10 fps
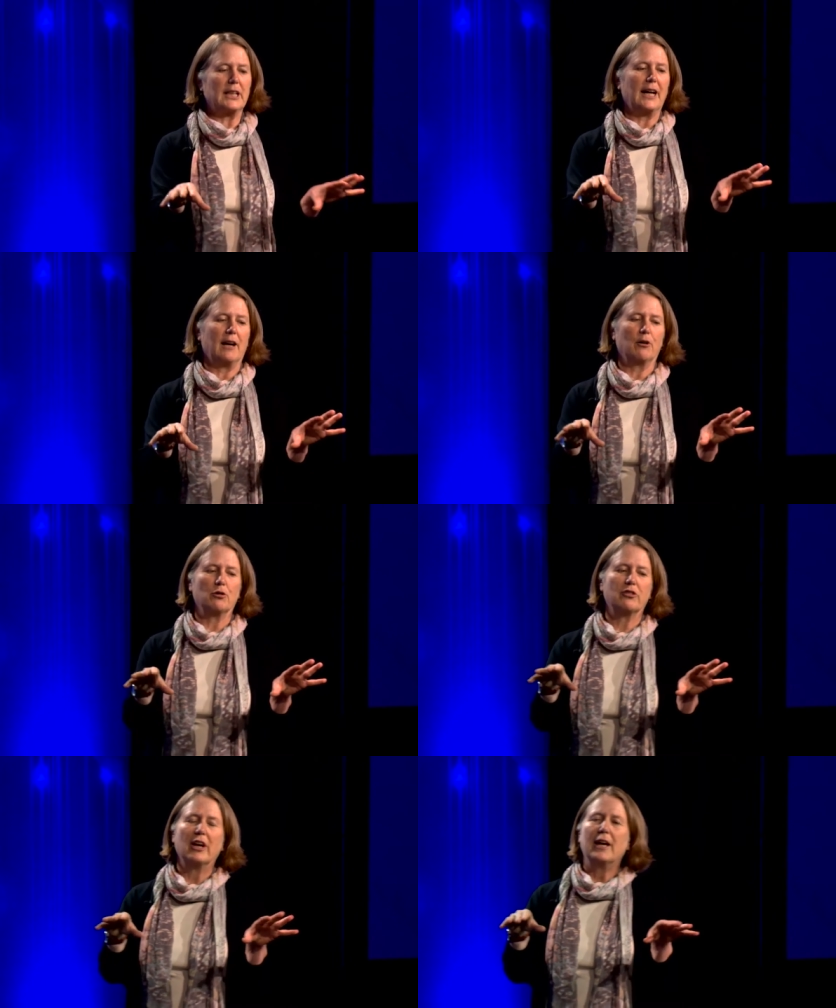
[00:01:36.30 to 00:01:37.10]

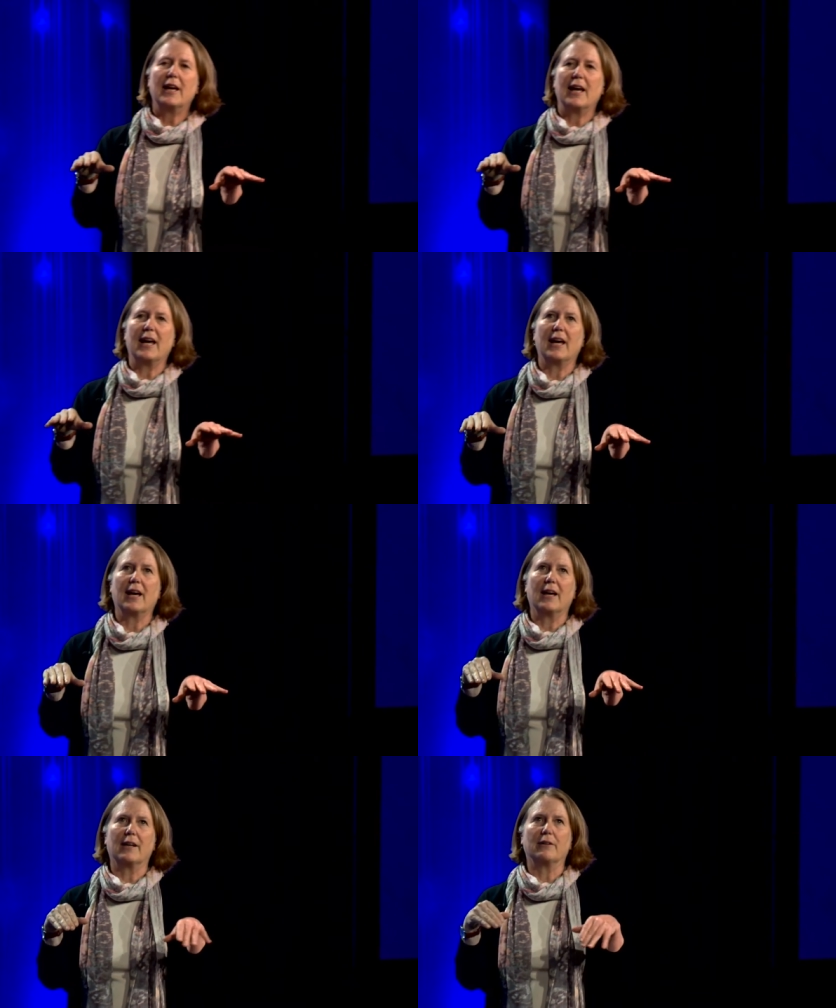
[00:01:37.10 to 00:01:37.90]
clouds,
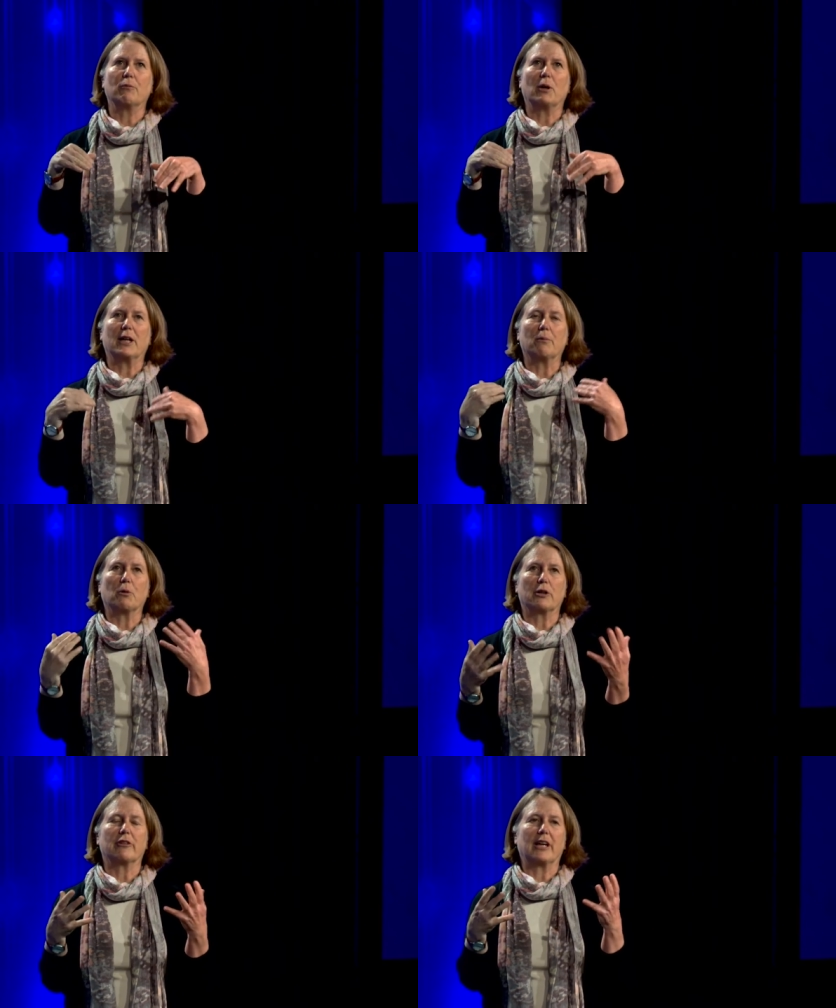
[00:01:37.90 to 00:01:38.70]
and we can
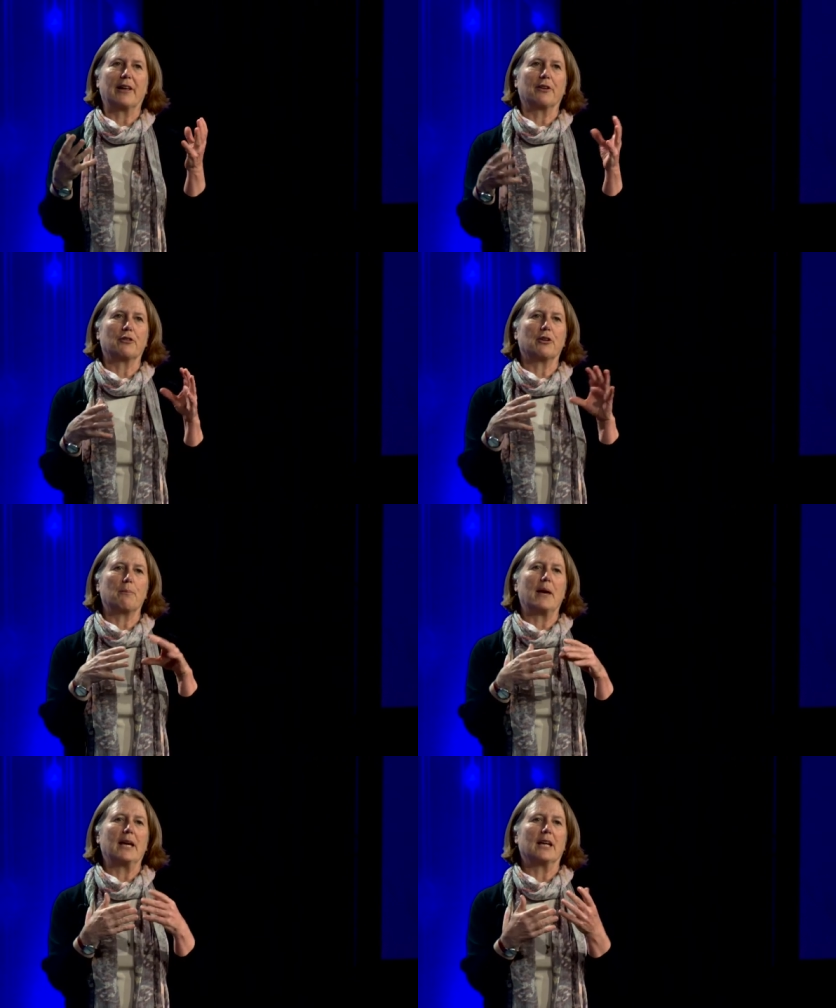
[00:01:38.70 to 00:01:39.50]
work together to
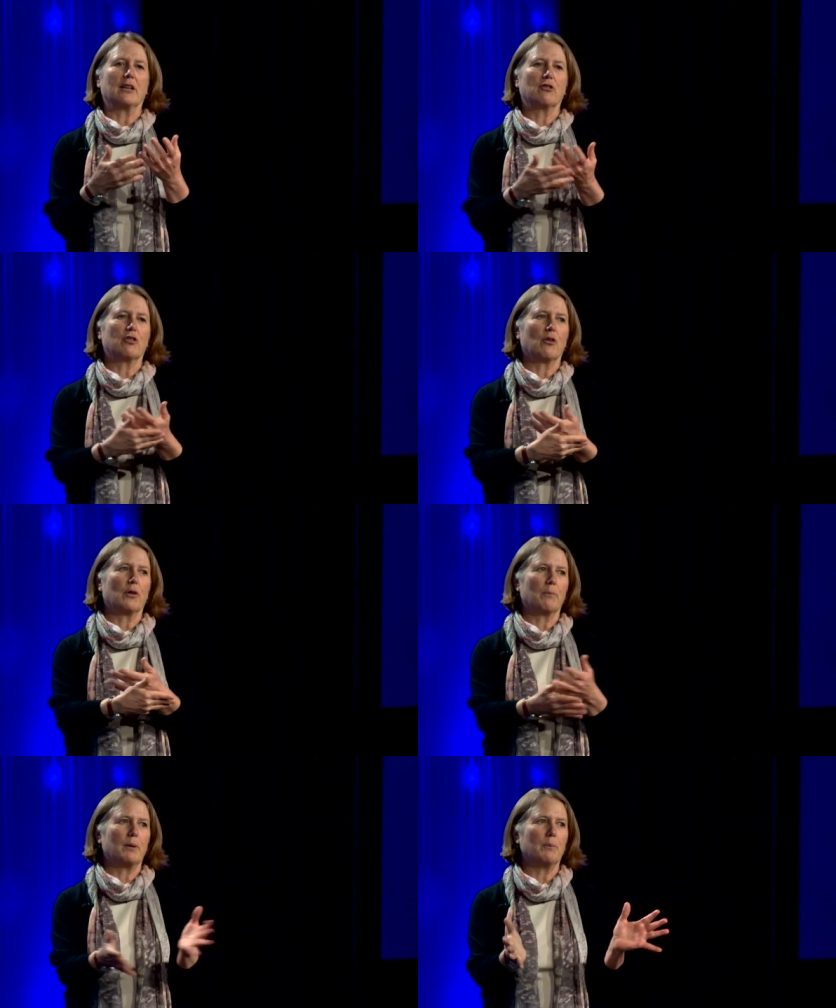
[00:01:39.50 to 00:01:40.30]
make it so
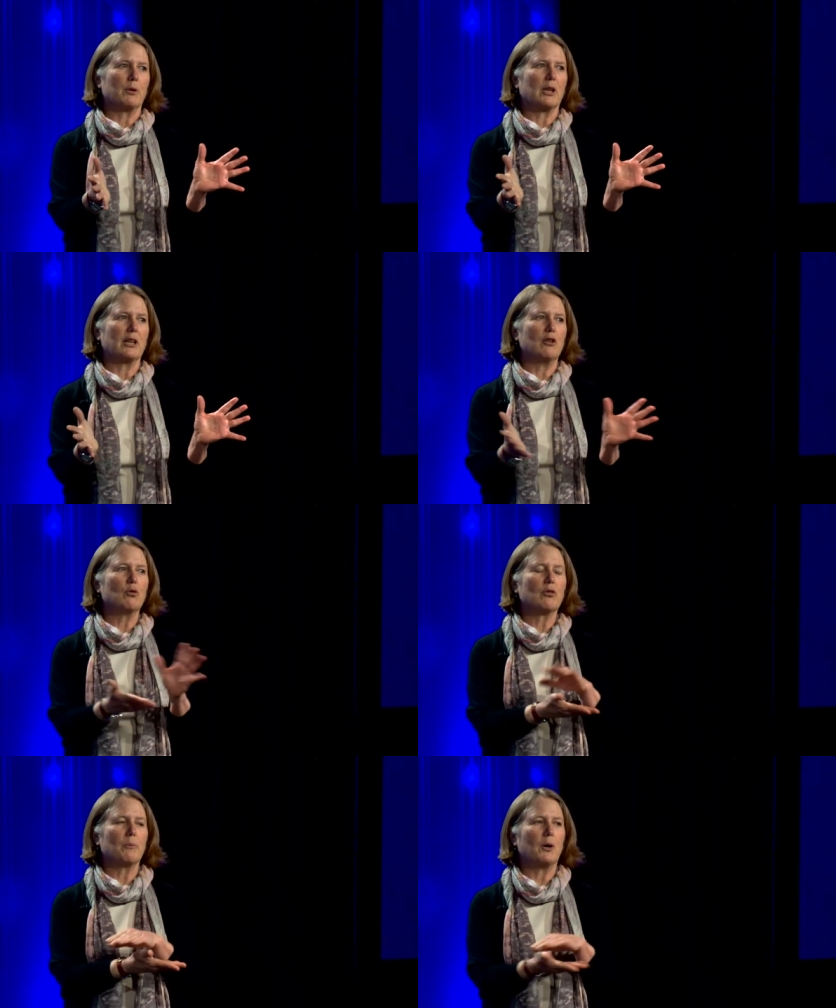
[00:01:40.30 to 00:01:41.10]
that people can
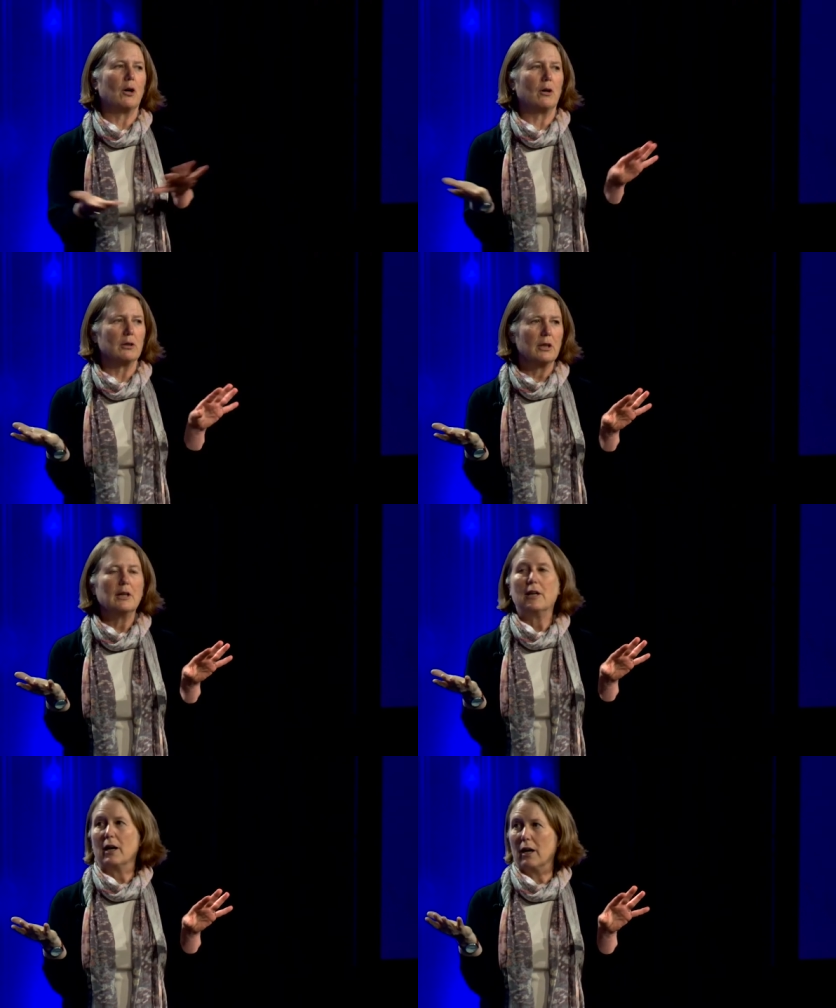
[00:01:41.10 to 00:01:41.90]
use them all
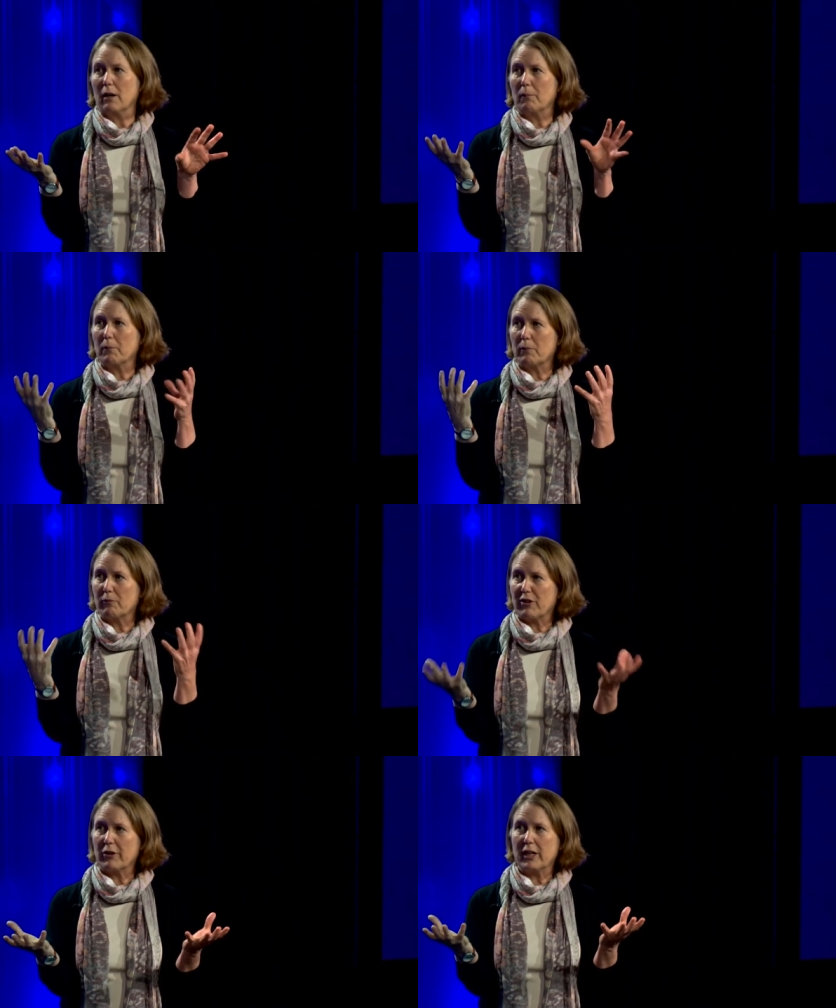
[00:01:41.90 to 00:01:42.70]
um,
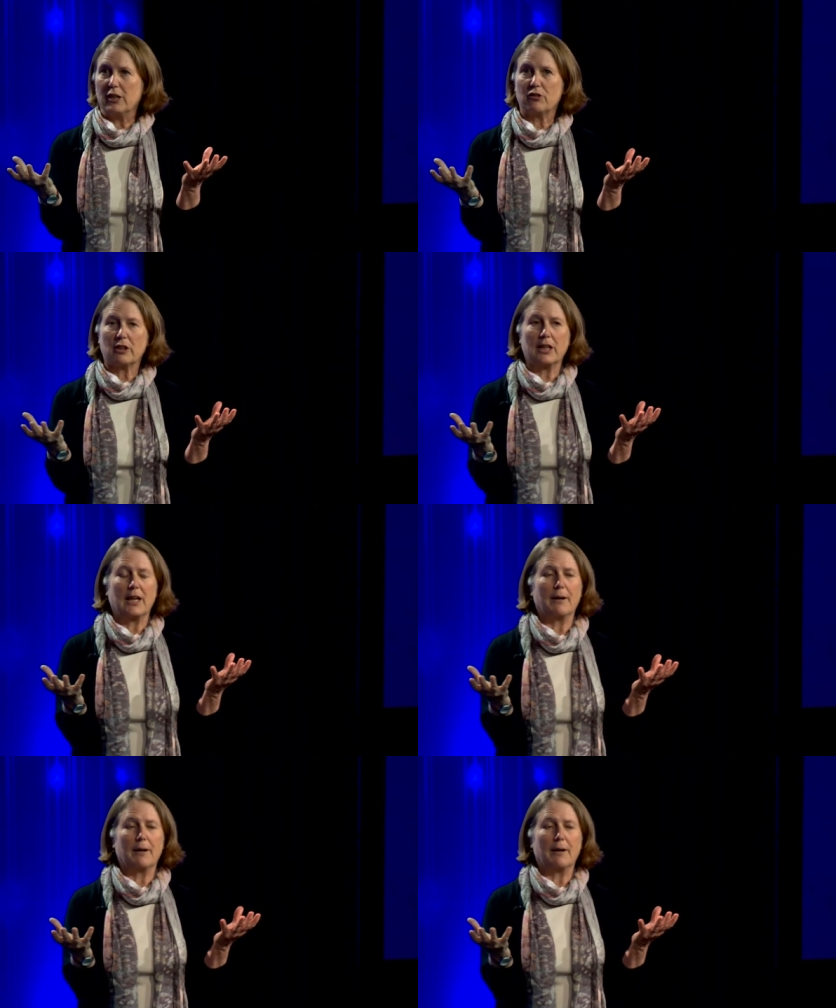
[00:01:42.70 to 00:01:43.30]
very easily.